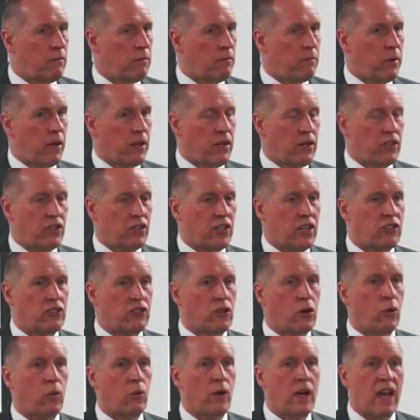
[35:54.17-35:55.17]
Brother,
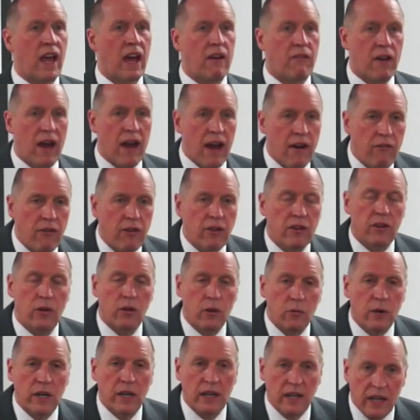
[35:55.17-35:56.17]
sister, we have everything
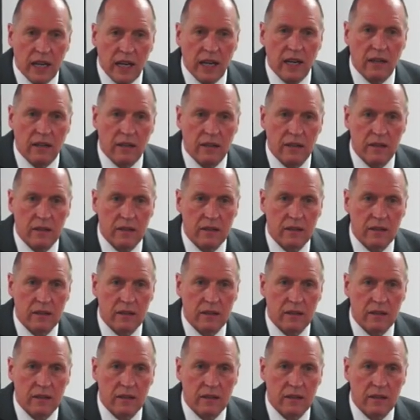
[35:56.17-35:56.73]
that we need.